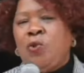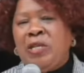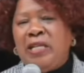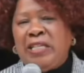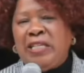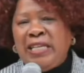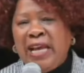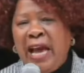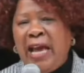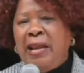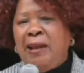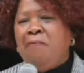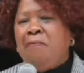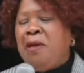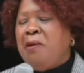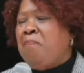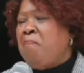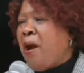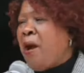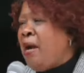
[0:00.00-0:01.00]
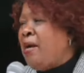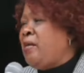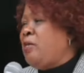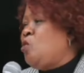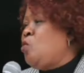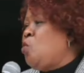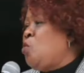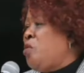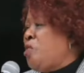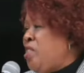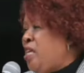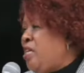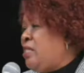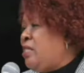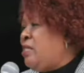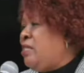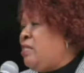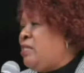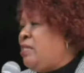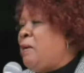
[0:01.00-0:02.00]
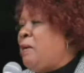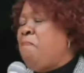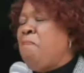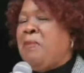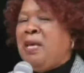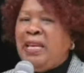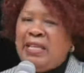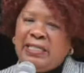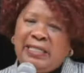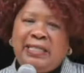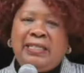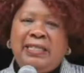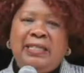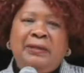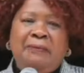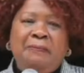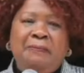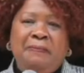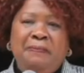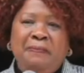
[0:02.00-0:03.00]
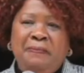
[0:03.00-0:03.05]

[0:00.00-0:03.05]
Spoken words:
to return me back to this same ministry.